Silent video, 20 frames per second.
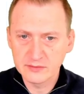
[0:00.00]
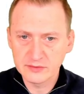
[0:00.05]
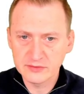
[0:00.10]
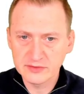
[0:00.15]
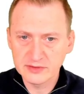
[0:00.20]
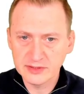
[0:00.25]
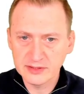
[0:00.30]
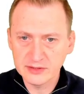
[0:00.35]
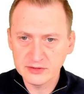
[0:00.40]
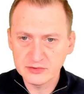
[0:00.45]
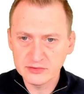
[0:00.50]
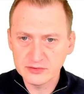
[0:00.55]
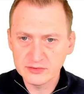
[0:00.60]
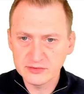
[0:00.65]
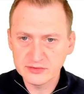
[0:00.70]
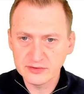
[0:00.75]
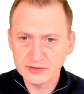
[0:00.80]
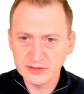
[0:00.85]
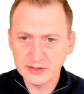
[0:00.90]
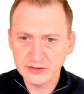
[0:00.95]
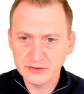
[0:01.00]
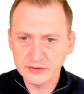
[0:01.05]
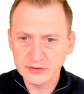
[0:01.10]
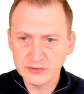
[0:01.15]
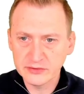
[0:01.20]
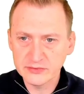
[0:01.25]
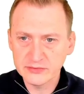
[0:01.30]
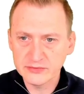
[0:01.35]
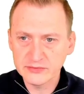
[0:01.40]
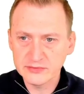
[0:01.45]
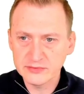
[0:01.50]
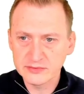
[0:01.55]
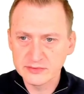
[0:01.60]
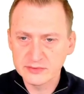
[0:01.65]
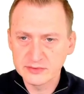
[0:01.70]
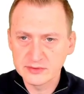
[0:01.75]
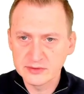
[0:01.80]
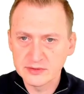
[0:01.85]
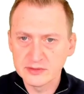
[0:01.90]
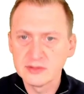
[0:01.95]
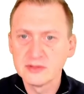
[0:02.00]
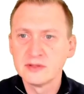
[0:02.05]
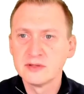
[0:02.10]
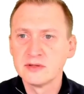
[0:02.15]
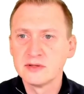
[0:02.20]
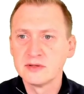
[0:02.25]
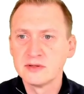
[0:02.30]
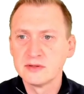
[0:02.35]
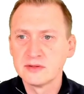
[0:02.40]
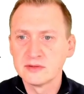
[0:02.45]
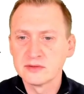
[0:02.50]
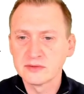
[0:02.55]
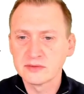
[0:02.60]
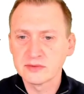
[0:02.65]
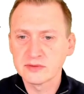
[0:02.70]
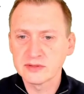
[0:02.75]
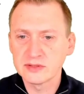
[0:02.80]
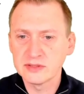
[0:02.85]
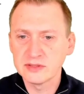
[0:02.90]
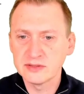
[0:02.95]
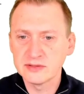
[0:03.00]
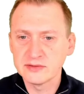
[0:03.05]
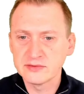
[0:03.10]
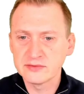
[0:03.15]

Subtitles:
Tension scenarios. Okay,